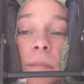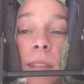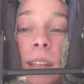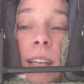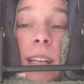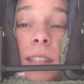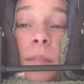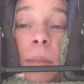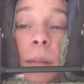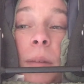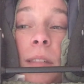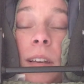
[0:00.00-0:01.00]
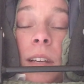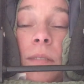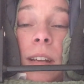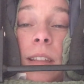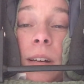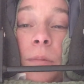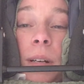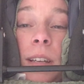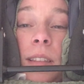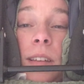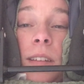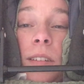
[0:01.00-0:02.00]
yeah, so maybe think of it that way,
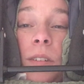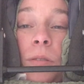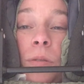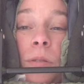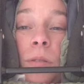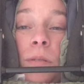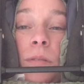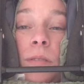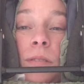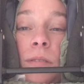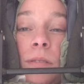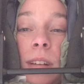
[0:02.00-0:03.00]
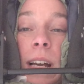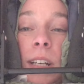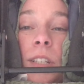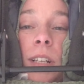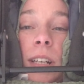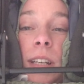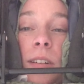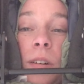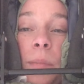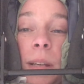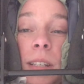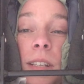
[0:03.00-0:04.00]
that you're actually
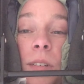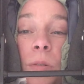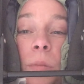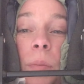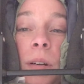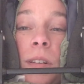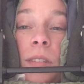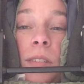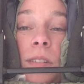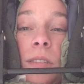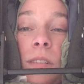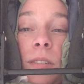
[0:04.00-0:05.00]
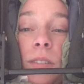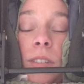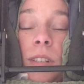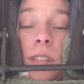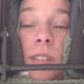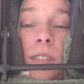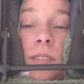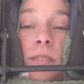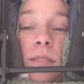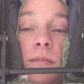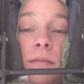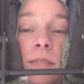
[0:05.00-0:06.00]
commenting to a person, not just
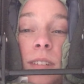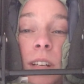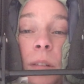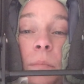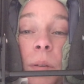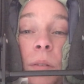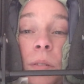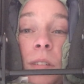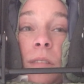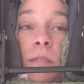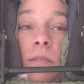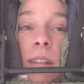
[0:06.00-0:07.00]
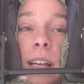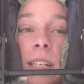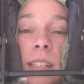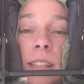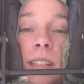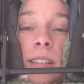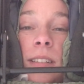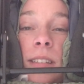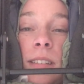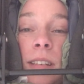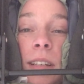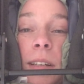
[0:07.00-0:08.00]
a computer thread.
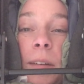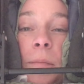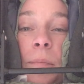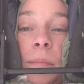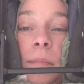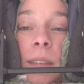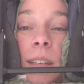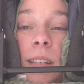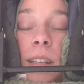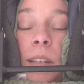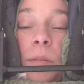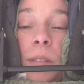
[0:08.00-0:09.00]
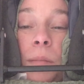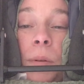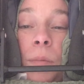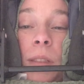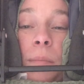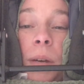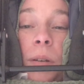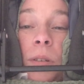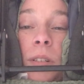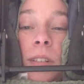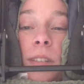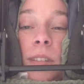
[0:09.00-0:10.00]
It's, you know, someone with
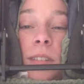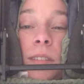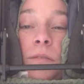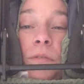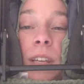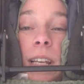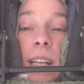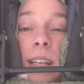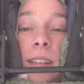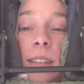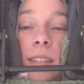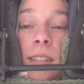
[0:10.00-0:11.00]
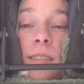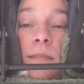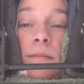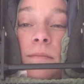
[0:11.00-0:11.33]
emotions and feelings. And